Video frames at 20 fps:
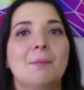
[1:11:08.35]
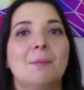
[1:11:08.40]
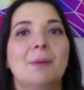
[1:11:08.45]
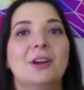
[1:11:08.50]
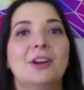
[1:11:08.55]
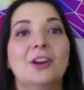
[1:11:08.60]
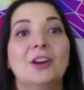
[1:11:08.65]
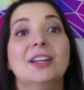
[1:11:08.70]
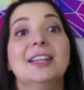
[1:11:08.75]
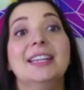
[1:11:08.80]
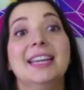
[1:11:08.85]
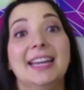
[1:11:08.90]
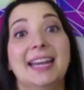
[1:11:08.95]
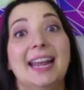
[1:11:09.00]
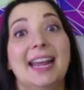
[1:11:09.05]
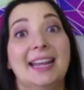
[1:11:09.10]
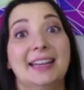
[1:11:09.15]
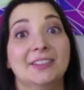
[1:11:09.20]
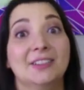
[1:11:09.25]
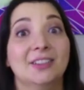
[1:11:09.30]
but couldn't get a
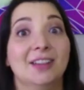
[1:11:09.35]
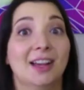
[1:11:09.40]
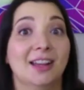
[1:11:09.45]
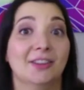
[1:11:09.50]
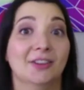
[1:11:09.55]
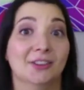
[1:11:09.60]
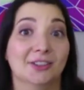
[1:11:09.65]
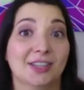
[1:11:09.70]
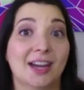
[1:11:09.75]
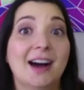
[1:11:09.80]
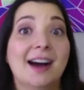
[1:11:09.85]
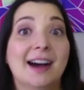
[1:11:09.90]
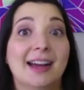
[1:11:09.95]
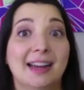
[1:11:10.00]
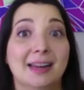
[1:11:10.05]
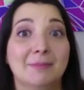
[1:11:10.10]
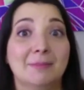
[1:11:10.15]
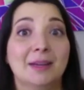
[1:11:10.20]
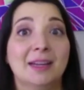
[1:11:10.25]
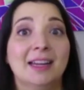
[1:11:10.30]
handle on their
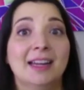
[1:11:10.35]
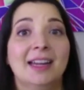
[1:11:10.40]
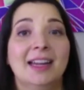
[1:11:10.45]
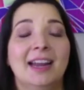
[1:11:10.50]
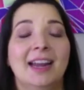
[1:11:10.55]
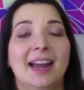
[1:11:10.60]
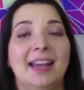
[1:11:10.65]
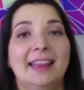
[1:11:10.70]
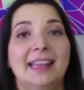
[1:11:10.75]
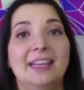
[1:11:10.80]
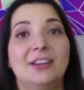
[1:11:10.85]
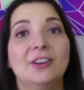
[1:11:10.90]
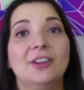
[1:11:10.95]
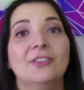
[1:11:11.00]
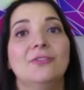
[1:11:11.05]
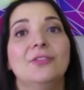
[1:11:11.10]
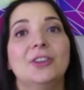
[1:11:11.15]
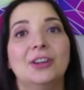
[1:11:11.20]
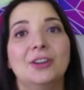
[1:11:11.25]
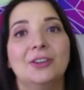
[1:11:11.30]
time. And they
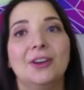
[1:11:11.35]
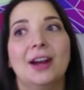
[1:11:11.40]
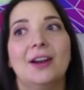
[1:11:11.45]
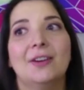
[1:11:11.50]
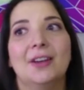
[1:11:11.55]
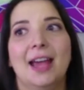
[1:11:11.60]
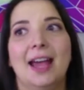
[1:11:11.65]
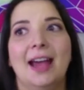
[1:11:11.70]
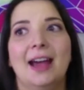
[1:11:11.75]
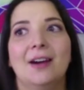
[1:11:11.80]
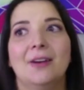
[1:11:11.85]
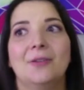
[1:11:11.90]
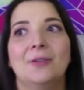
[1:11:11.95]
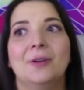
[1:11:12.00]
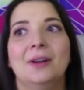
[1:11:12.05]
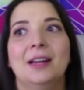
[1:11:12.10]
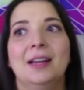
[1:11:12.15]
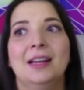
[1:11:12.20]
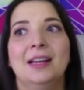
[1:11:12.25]
couldn't figure out how